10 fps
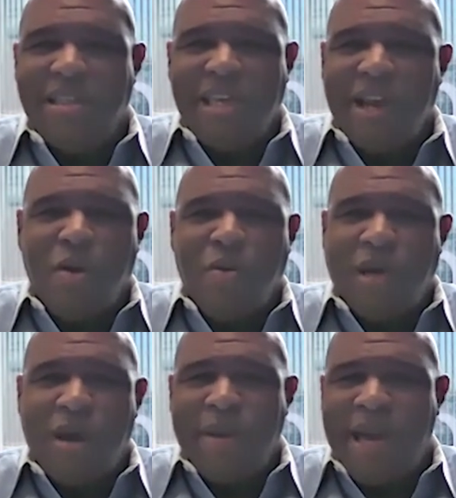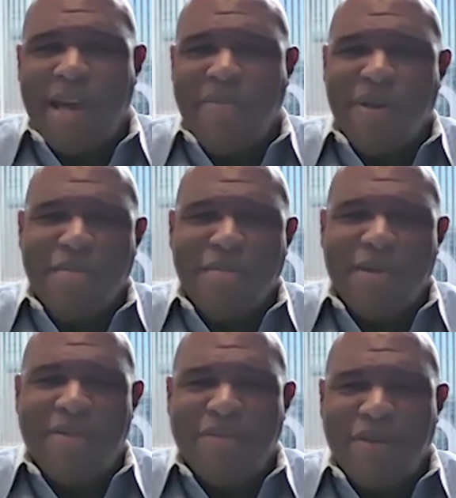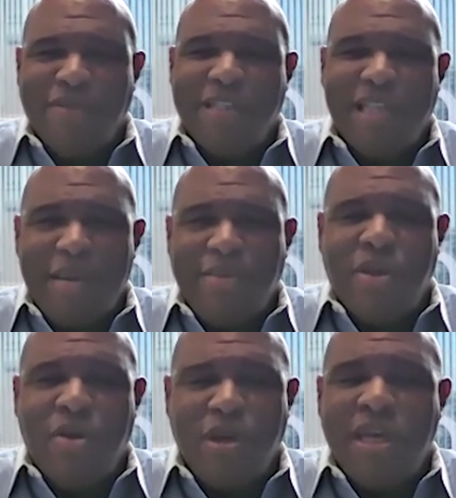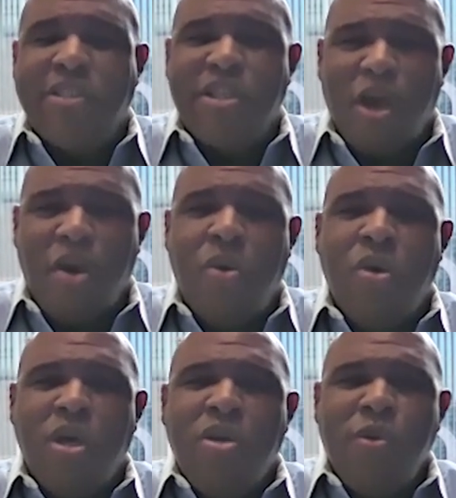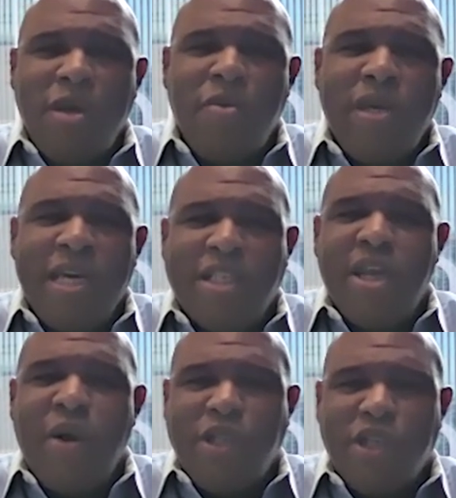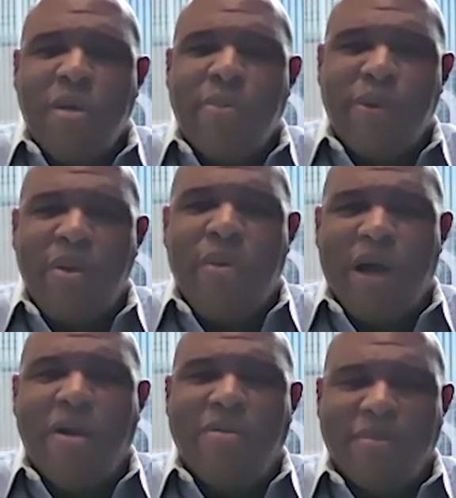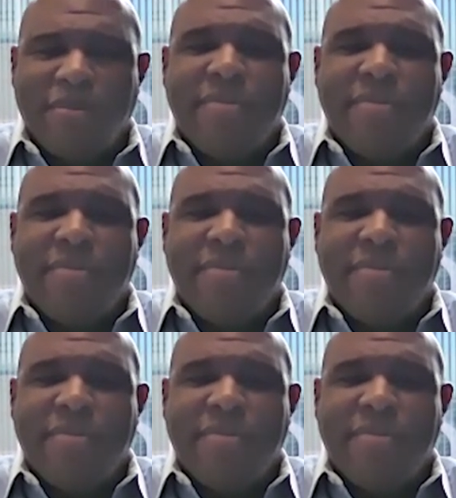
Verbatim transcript: you know, coming out of a, sleep. So you get to know we we get to know each other pretty well.